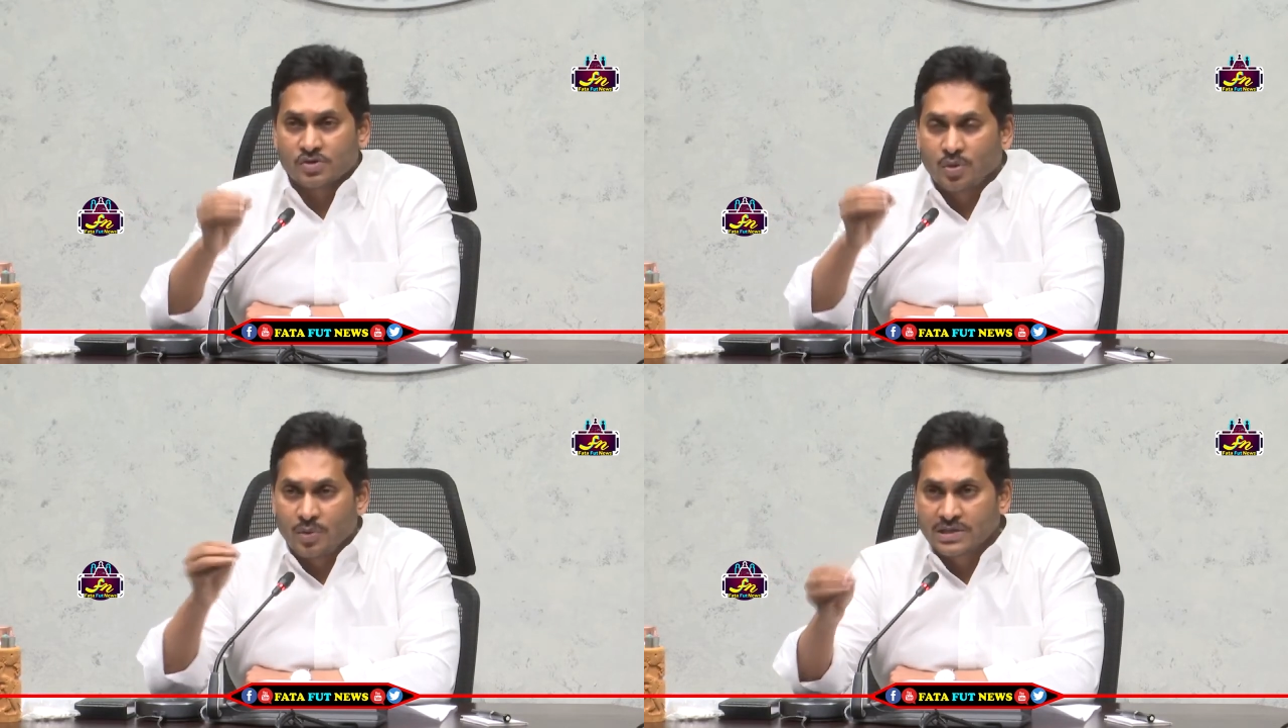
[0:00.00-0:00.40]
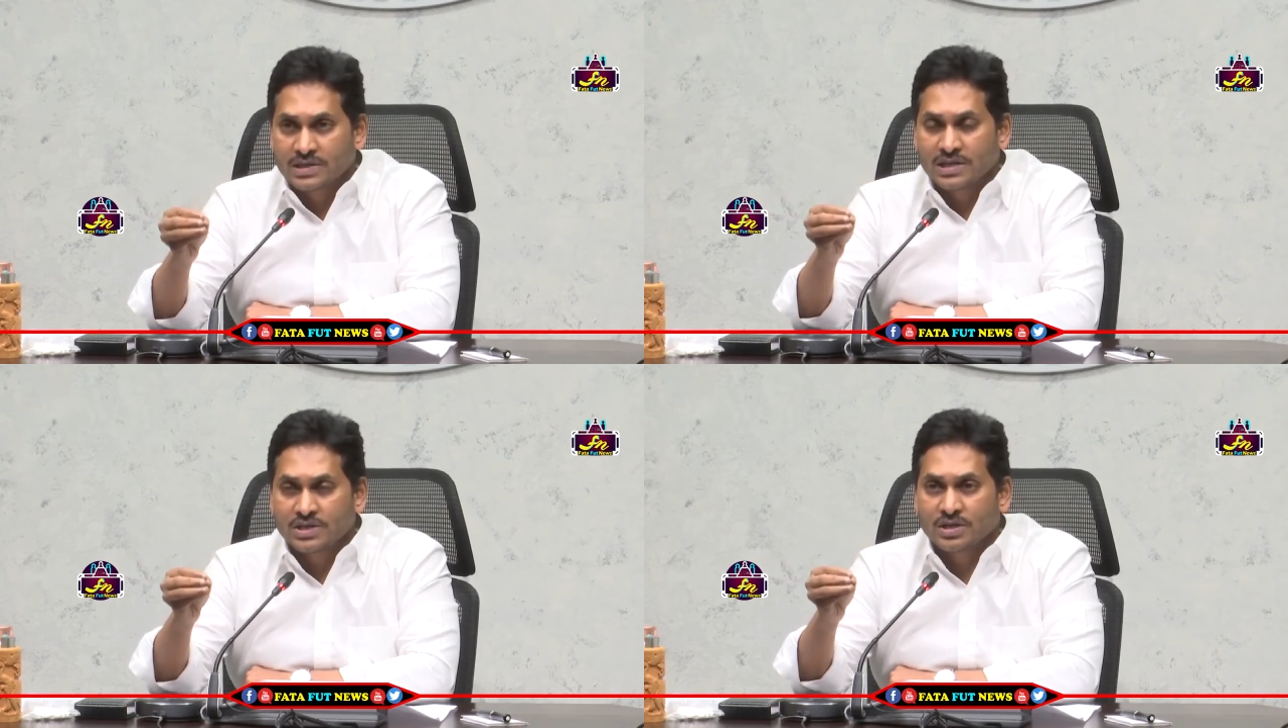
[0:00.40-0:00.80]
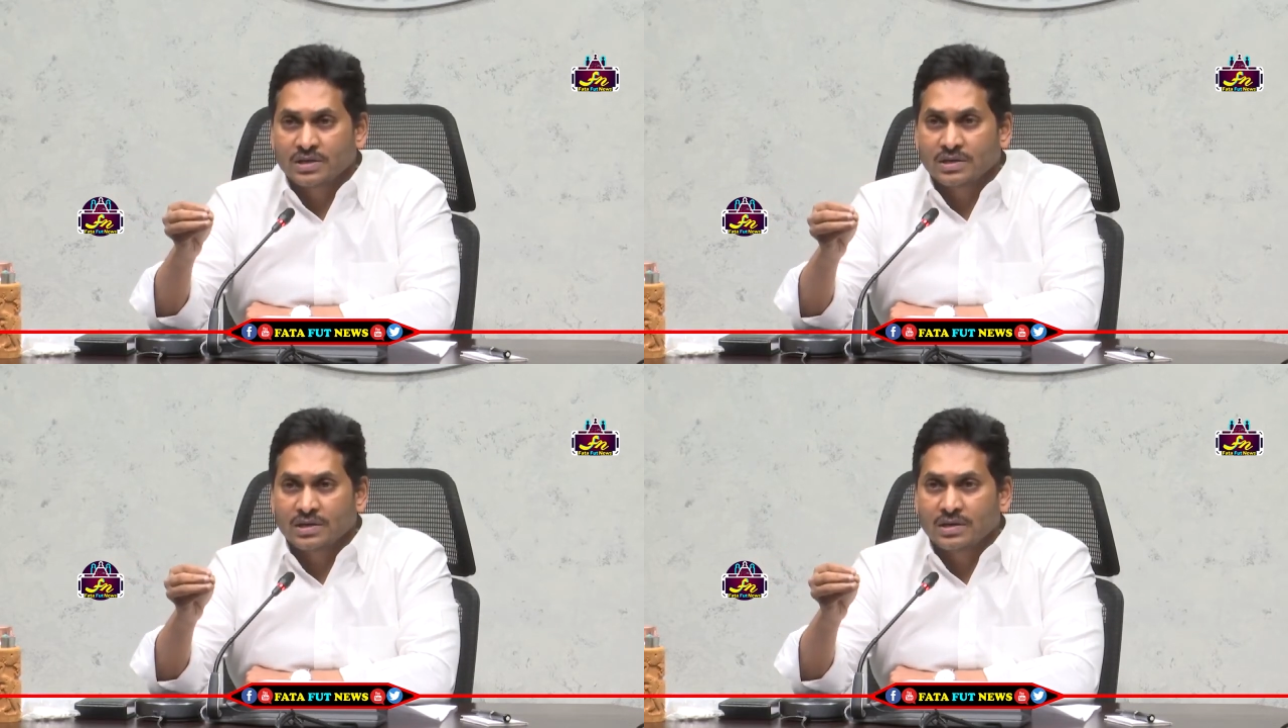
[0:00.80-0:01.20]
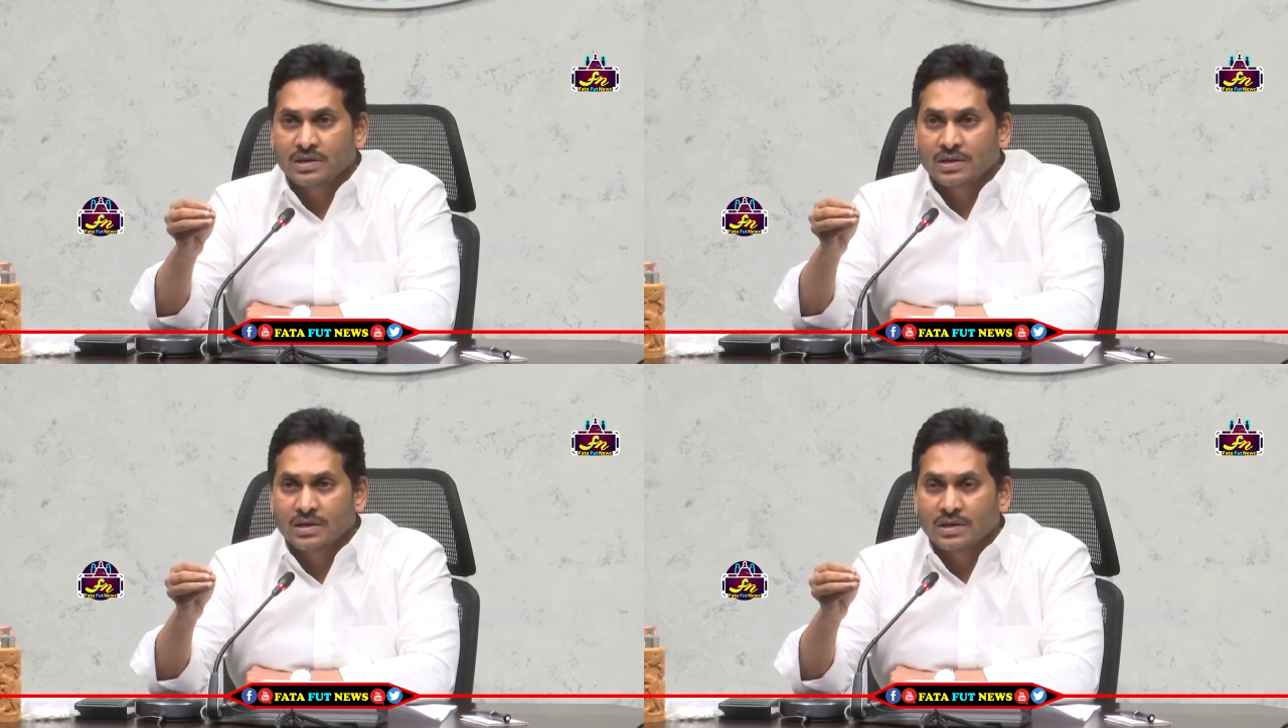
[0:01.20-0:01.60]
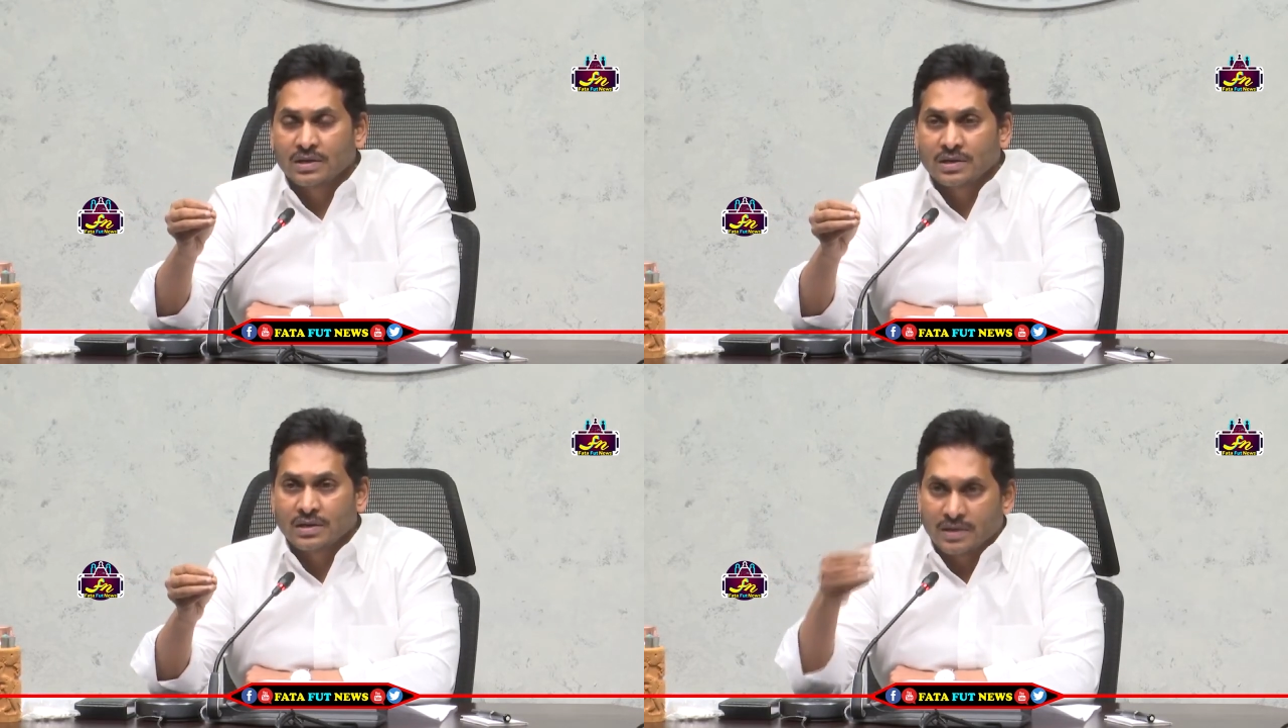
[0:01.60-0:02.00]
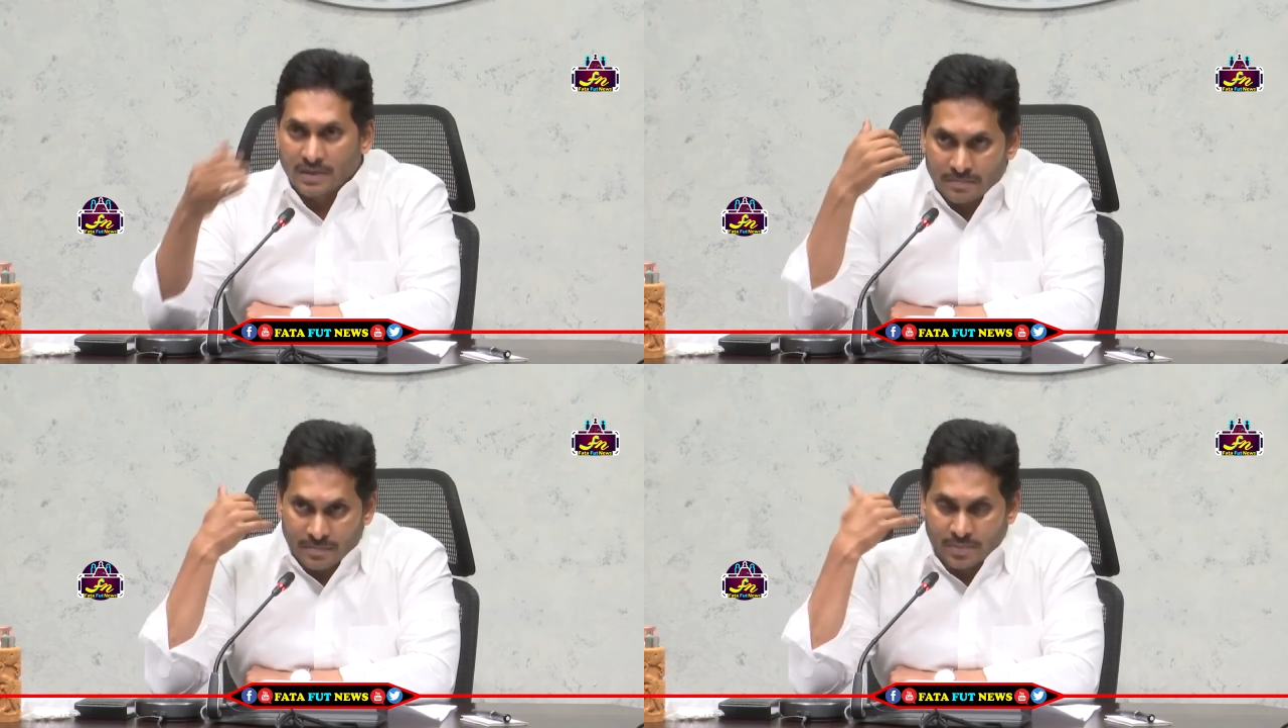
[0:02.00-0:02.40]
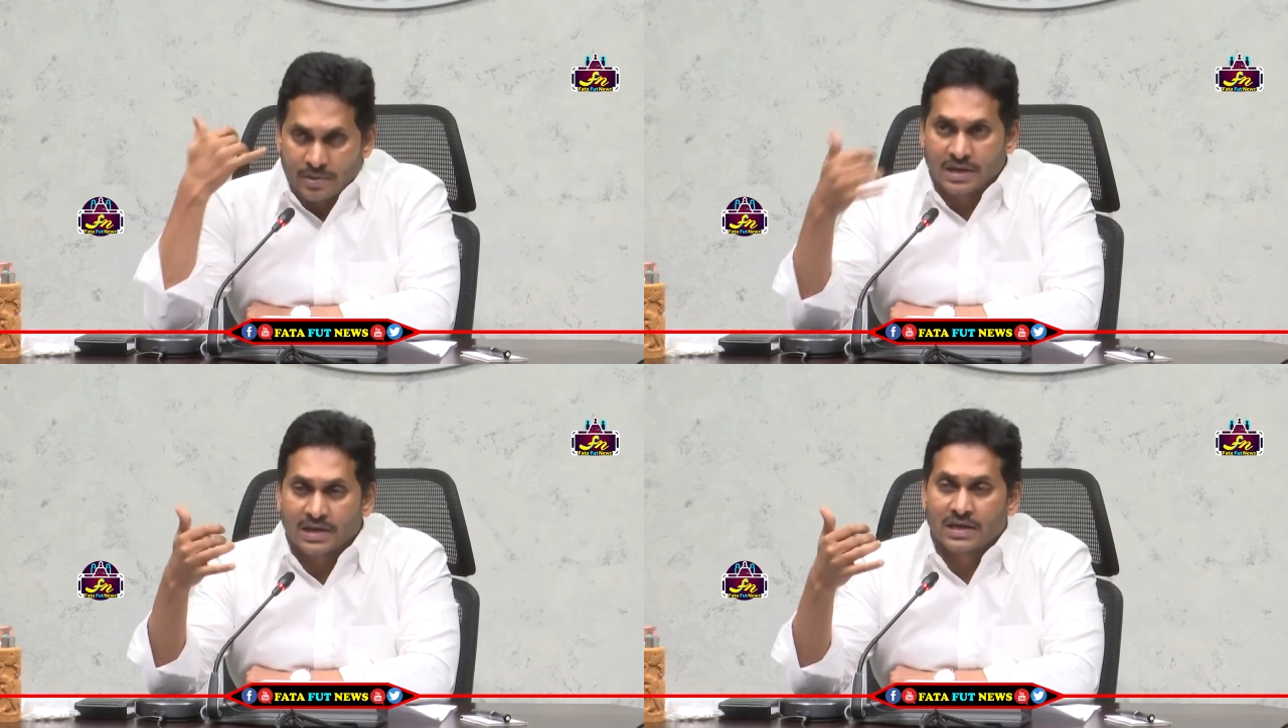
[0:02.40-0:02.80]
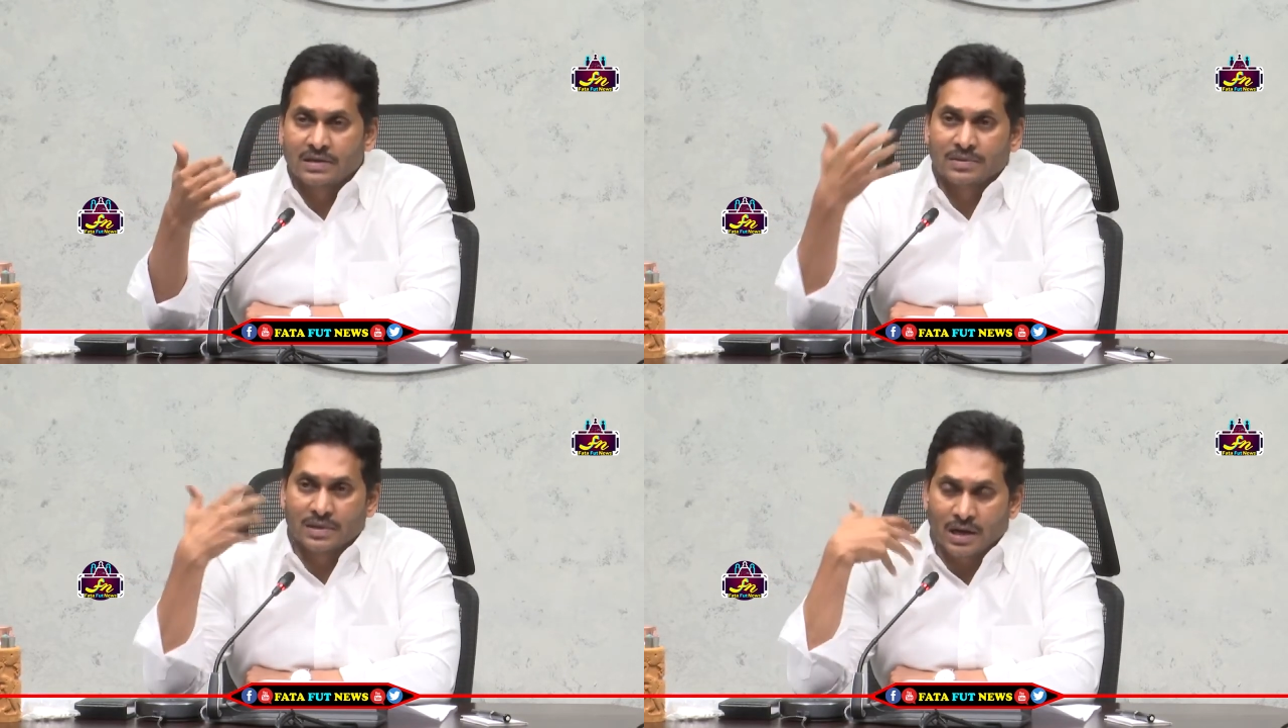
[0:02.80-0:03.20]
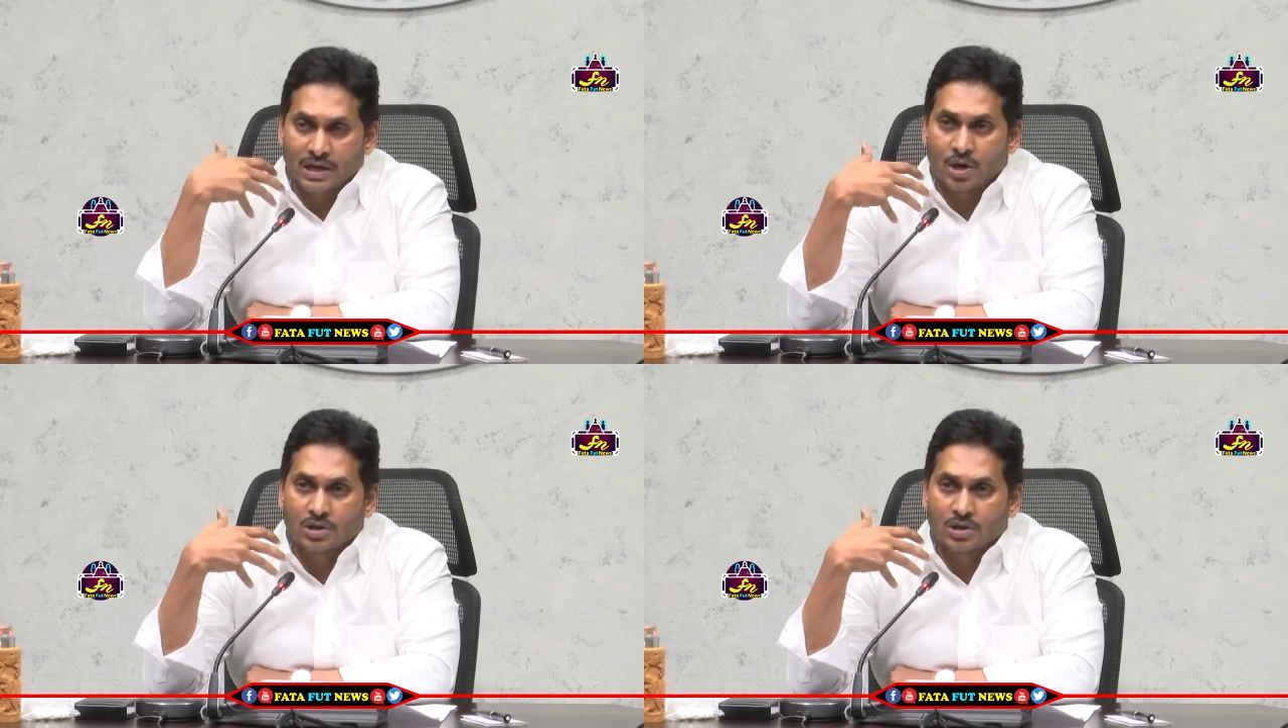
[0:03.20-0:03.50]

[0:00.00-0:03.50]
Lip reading: If it is home isolation, immediately